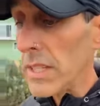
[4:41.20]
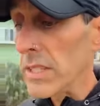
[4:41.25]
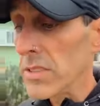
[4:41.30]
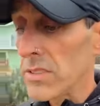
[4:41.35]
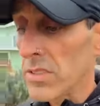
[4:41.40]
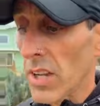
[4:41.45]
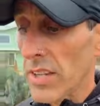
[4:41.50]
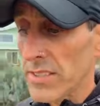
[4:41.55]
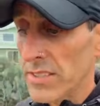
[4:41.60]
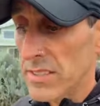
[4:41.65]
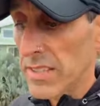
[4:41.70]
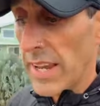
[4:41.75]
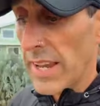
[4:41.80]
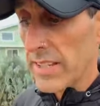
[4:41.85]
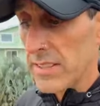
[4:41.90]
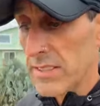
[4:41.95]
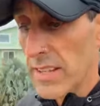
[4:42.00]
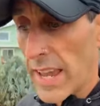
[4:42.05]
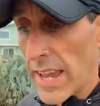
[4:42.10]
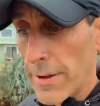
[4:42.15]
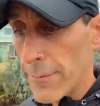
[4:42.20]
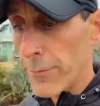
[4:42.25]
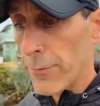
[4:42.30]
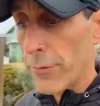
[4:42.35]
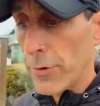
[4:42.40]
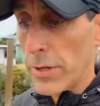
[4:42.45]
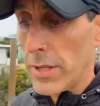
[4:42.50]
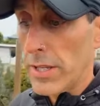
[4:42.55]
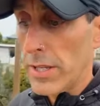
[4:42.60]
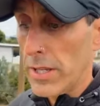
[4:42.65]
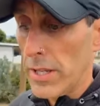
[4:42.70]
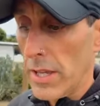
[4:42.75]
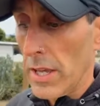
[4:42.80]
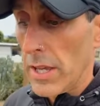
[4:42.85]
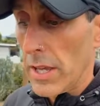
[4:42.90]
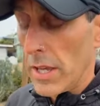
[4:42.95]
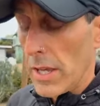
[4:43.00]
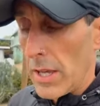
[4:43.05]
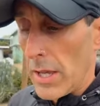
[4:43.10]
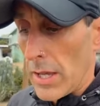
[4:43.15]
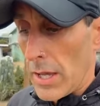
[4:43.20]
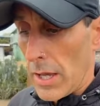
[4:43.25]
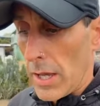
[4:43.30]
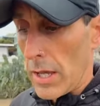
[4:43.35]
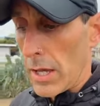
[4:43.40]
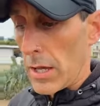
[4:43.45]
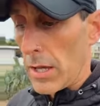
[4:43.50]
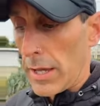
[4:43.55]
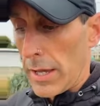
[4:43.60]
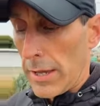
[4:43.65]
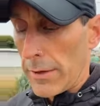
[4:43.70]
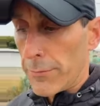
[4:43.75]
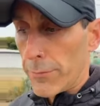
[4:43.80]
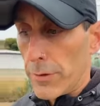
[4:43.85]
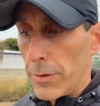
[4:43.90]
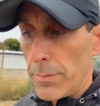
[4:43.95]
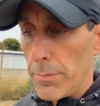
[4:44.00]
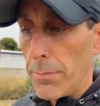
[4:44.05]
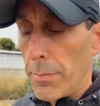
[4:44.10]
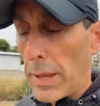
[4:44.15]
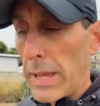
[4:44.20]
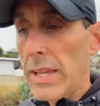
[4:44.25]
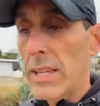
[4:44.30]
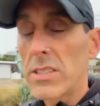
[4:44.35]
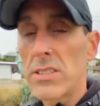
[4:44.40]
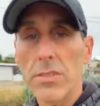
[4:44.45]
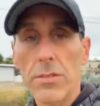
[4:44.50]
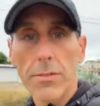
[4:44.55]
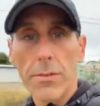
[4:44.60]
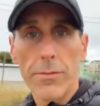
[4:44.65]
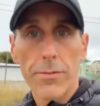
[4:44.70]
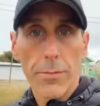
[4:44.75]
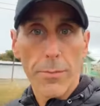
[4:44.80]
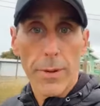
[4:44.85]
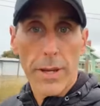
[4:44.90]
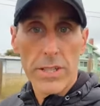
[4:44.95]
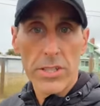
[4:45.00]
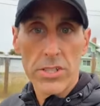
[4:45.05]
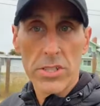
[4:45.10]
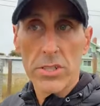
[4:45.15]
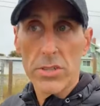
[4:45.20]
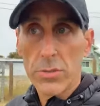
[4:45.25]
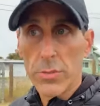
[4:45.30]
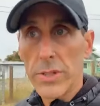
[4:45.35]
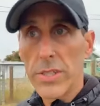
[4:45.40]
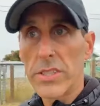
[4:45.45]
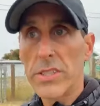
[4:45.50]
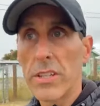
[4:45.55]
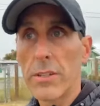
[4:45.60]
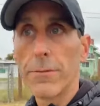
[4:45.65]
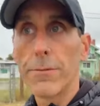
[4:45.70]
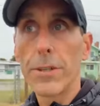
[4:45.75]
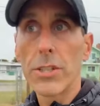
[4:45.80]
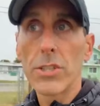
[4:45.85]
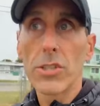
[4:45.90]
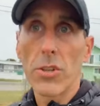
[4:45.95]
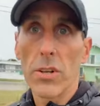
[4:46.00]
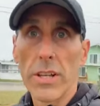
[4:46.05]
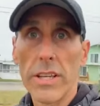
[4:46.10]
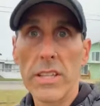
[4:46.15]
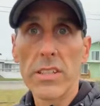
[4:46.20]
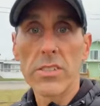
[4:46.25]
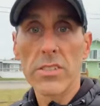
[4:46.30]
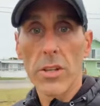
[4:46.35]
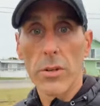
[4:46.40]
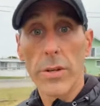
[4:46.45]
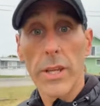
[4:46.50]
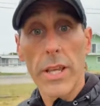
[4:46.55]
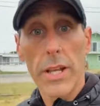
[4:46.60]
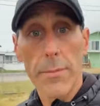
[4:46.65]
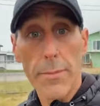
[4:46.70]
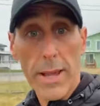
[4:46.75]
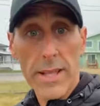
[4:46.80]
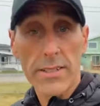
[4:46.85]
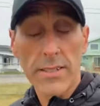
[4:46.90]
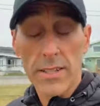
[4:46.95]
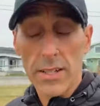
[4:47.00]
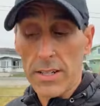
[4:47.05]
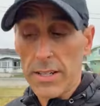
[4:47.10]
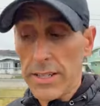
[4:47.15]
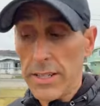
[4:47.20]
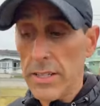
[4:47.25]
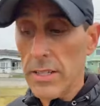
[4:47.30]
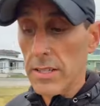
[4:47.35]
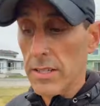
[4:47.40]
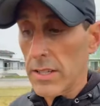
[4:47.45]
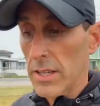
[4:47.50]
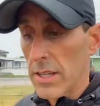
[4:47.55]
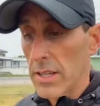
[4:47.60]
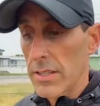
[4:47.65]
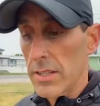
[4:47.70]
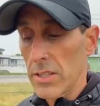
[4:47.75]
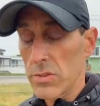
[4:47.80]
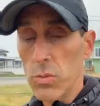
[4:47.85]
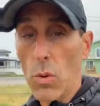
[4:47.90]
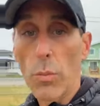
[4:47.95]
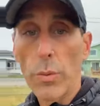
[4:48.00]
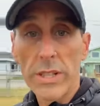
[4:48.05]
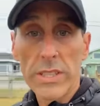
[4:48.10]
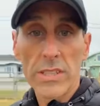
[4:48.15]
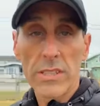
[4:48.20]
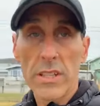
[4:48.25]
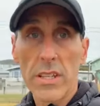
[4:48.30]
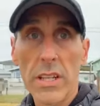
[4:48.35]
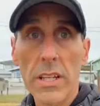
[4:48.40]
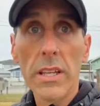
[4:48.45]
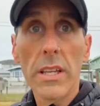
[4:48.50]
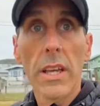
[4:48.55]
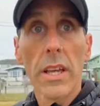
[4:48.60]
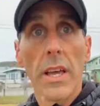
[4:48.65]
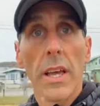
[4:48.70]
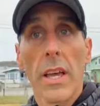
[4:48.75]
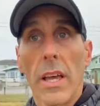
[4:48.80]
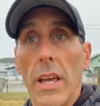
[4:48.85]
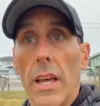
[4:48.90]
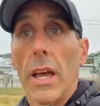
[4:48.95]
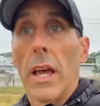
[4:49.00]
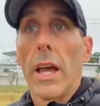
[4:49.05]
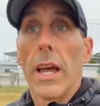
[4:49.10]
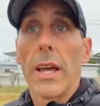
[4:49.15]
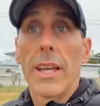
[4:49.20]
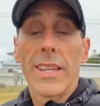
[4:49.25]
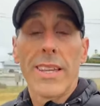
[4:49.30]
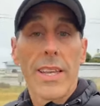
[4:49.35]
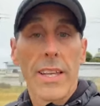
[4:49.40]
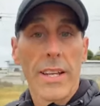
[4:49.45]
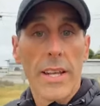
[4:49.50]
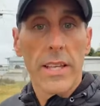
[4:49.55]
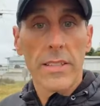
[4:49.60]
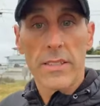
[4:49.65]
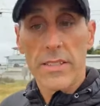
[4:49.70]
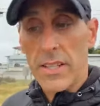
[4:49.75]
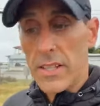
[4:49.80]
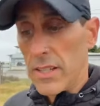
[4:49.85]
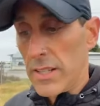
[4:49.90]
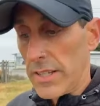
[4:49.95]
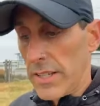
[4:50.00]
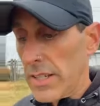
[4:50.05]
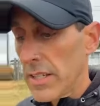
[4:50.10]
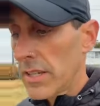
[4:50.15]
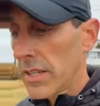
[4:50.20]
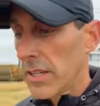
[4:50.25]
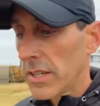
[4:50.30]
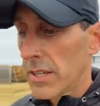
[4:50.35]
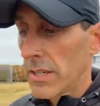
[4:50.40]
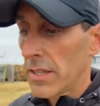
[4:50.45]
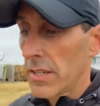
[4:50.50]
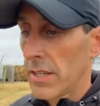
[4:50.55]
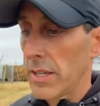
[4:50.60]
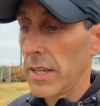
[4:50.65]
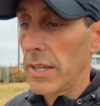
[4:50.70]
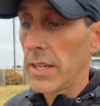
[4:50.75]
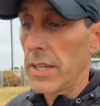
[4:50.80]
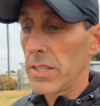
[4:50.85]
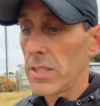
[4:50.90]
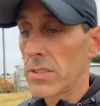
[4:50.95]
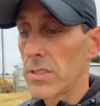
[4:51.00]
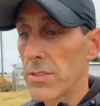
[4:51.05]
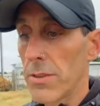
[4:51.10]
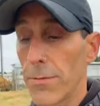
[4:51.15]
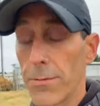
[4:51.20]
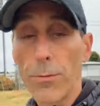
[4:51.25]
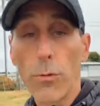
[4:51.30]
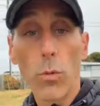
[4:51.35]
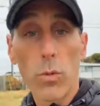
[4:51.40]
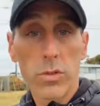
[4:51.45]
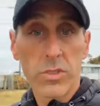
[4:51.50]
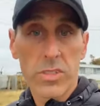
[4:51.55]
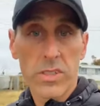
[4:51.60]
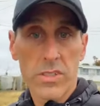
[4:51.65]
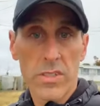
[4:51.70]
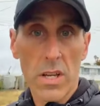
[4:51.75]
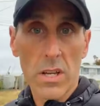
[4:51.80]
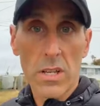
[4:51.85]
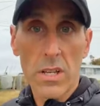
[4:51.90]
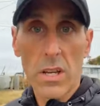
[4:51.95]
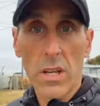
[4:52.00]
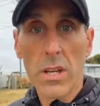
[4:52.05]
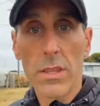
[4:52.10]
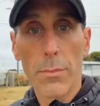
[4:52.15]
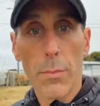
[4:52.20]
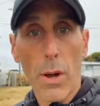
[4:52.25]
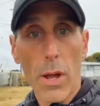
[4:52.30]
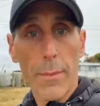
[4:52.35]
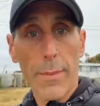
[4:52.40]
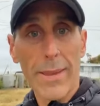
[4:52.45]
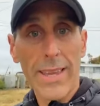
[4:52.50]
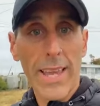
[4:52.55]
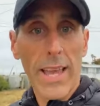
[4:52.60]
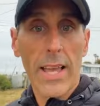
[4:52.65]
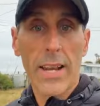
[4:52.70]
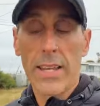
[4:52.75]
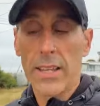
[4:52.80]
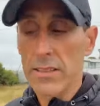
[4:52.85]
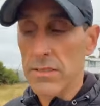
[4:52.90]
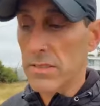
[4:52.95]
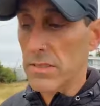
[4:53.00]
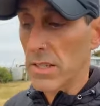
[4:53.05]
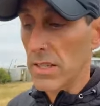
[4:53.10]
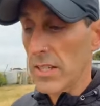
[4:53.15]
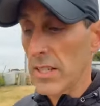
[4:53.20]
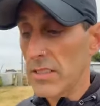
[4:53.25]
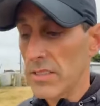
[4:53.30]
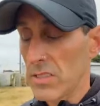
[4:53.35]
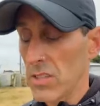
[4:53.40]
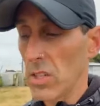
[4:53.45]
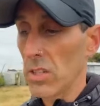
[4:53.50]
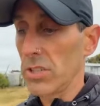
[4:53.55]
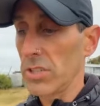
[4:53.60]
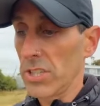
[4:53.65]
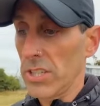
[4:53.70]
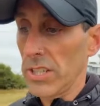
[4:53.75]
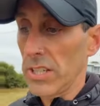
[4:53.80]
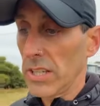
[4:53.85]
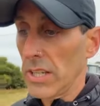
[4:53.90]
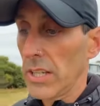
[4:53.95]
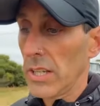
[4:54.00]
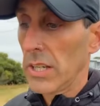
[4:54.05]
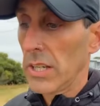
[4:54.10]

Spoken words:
is dissect every piece of information that we see visually. So kinematically, that's what we see, and kinetically is the forces that occur, the biomechanics, the kinesiology.